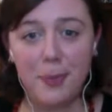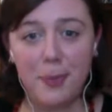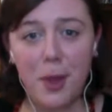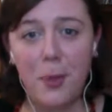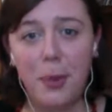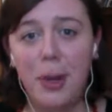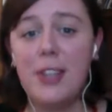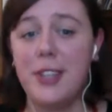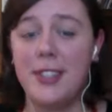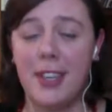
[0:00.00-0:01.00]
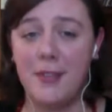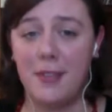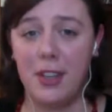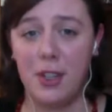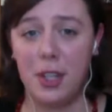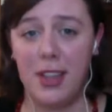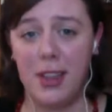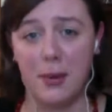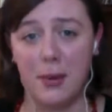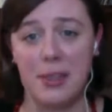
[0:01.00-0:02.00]
Brushes convention, and there
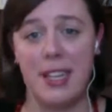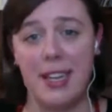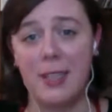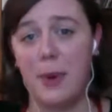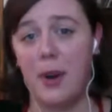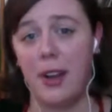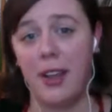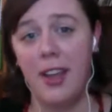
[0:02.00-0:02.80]
was a dance party